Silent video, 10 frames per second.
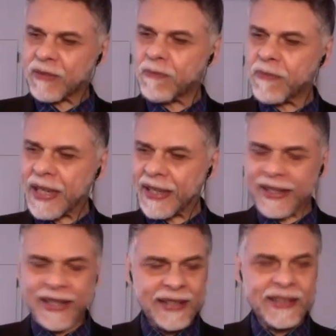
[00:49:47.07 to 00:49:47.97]

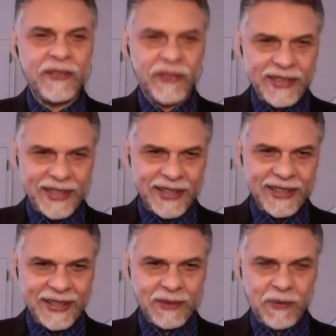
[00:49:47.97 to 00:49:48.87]
making a difference in
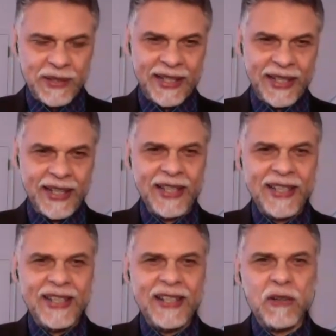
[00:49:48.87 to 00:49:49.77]
this way,
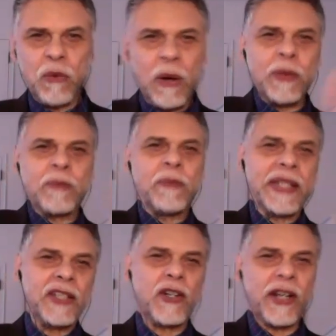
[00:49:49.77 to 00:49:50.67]
what would be
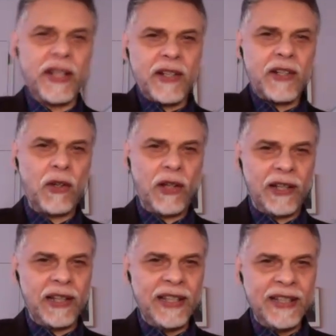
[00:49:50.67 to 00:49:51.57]
your
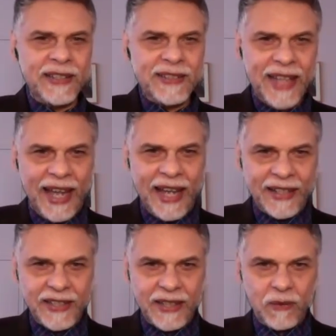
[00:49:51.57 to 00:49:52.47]
call to
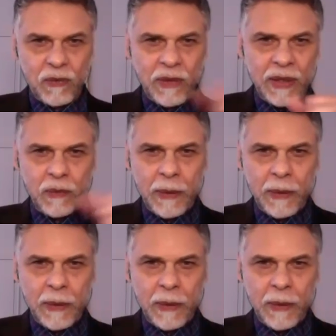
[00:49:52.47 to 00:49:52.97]
action? What